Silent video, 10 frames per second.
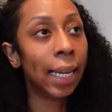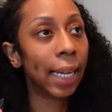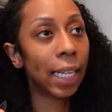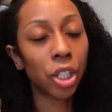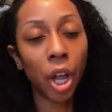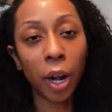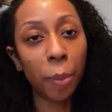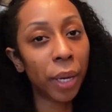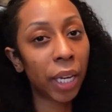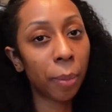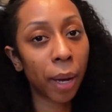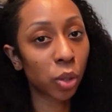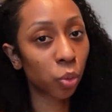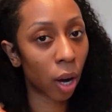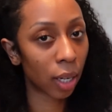it's not a Mickey
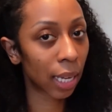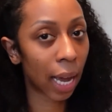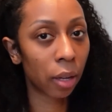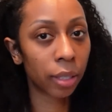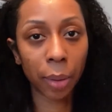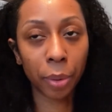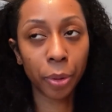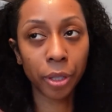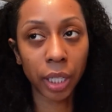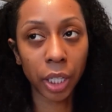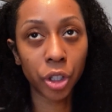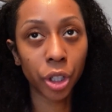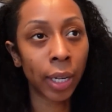Mouse rocks the house type of procedure.